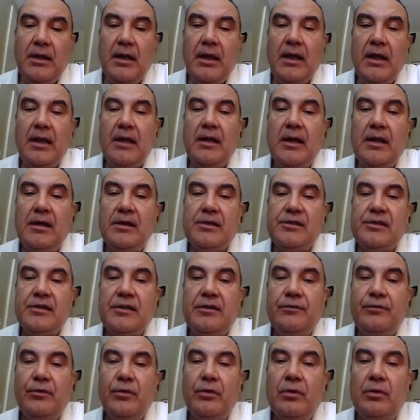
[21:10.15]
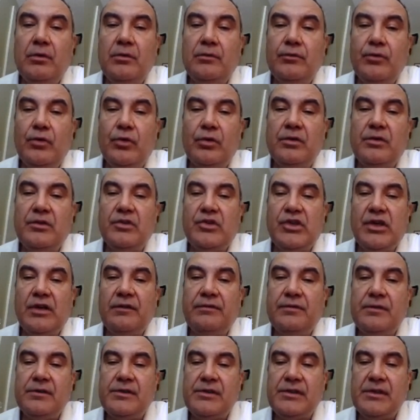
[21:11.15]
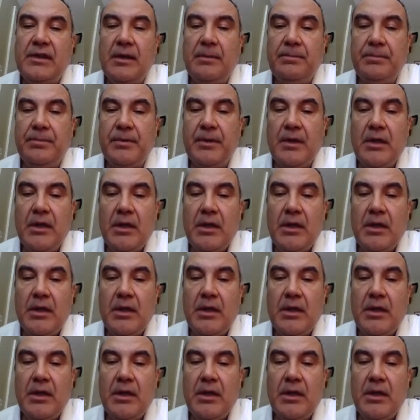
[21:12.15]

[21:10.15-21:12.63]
and LZ4 for the shuffle step.